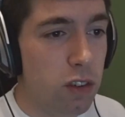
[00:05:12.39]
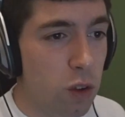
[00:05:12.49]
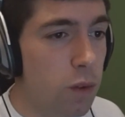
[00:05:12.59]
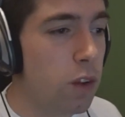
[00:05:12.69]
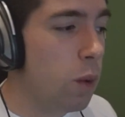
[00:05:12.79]
So
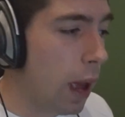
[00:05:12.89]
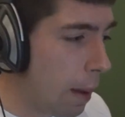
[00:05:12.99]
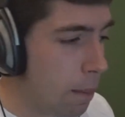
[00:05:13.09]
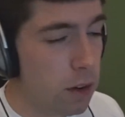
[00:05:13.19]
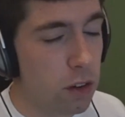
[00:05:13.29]
if you
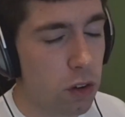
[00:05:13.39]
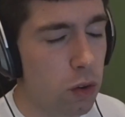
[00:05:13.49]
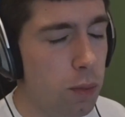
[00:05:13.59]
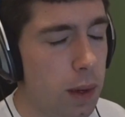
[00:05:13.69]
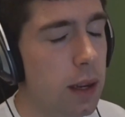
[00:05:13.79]
happen
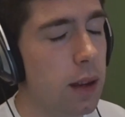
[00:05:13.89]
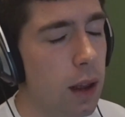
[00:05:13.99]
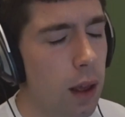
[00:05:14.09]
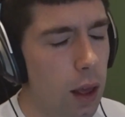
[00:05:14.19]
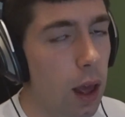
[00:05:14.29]
to be,
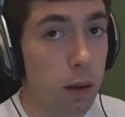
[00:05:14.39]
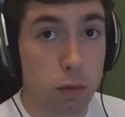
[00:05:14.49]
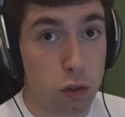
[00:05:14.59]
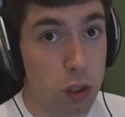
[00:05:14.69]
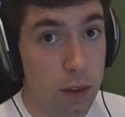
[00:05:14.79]
I'm
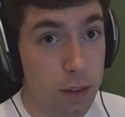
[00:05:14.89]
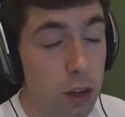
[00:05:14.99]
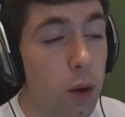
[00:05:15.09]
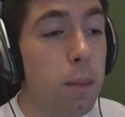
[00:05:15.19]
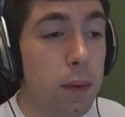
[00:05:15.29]
sure you never do it,